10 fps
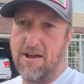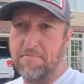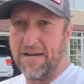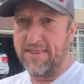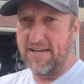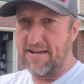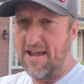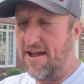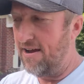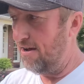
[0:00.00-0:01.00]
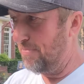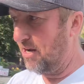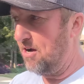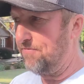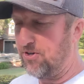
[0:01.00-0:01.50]
A big thing. I've been
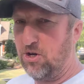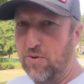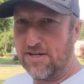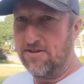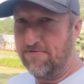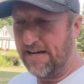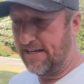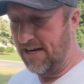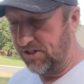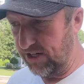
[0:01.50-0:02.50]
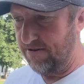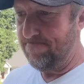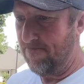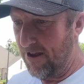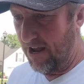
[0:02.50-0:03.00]
gone for 2 weeks on vacation.
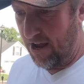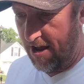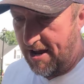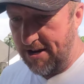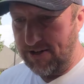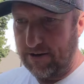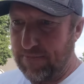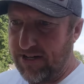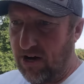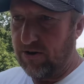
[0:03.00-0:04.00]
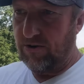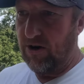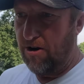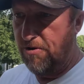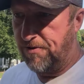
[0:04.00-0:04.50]
Took my
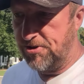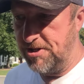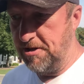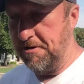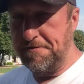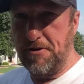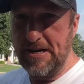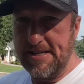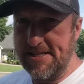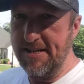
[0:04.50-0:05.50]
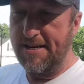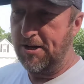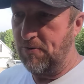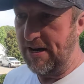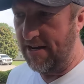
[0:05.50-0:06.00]
daughter over to France and
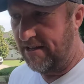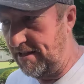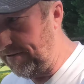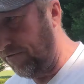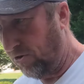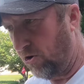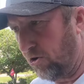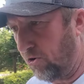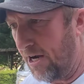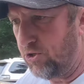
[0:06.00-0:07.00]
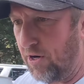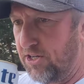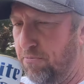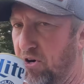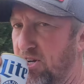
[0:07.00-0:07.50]
to England for her
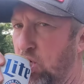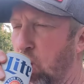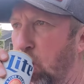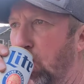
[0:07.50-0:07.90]
graduation present.